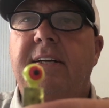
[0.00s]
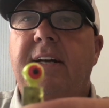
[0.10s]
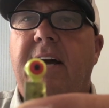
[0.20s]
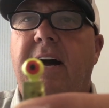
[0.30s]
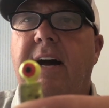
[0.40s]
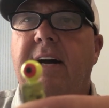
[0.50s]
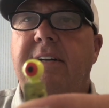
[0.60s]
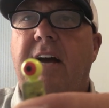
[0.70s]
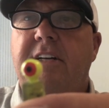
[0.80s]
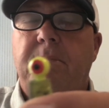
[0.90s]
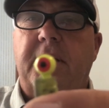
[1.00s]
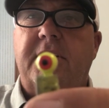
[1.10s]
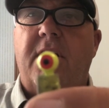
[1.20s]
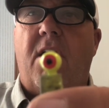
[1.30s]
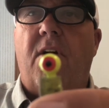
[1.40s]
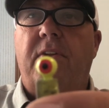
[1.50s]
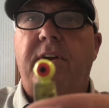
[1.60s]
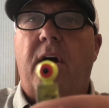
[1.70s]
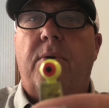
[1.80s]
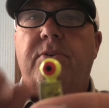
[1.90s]
Not to mention all
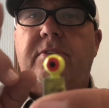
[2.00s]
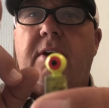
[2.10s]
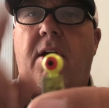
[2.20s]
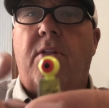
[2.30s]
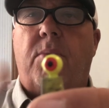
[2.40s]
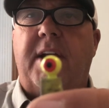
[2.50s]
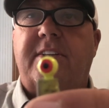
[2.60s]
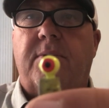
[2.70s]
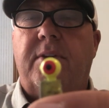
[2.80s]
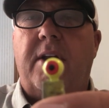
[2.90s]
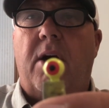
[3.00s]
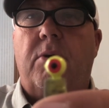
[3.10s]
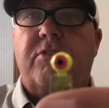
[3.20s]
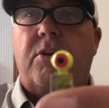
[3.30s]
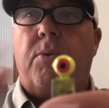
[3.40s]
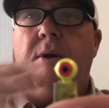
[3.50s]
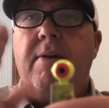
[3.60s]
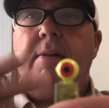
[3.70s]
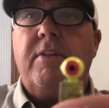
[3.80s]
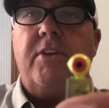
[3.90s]
the weight's on the nose, so
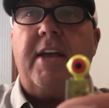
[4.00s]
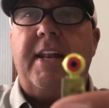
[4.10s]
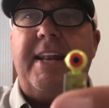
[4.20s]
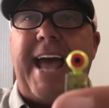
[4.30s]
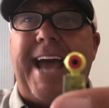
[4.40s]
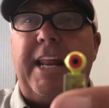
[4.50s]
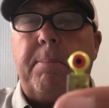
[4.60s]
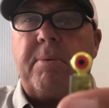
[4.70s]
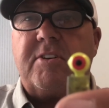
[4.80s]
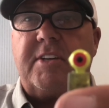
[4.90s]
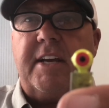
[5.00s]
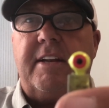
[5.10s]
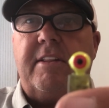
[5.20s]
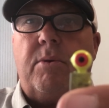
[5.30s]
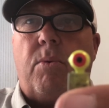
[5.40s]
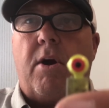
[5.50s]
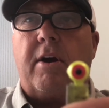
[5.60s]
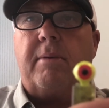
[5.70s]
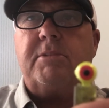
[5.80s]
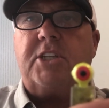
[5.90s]
you get 90% of the
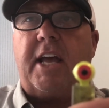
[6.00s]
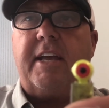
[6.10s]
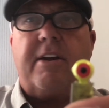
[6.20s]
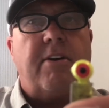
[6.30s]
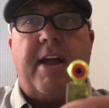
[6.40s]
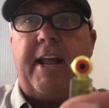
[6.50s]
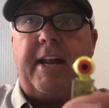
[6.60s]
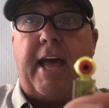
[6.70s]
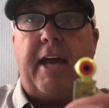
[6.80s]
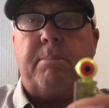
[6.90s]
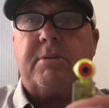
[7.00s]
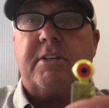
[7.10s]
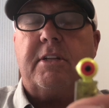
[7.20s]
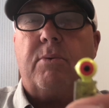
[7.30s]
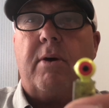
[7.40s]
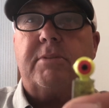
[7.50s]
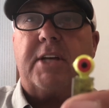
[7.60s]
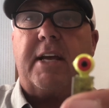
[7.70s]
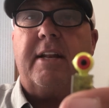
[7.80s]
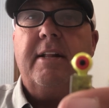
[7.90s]
worm shaking, or 99% of the worm
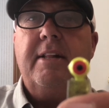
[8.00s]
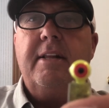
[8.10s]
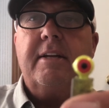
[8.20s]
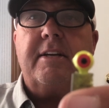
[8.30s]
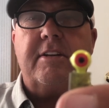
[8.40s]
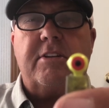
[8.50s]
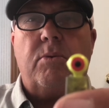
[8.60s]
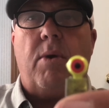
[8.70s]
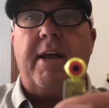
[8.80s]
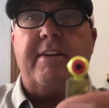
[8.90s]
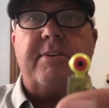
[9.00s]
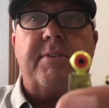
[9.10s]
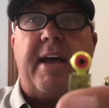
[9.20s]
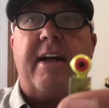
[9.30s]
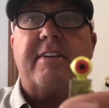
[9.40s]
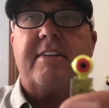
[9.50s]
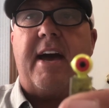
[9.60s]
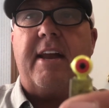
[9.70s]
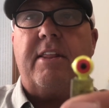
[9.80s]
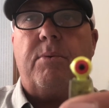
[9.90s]
shaking, because the weight is on the
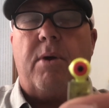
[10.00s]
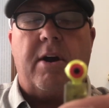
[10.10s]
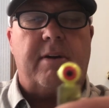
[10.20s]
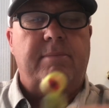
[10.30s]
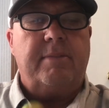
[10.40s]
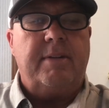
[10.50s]
outside of the worm.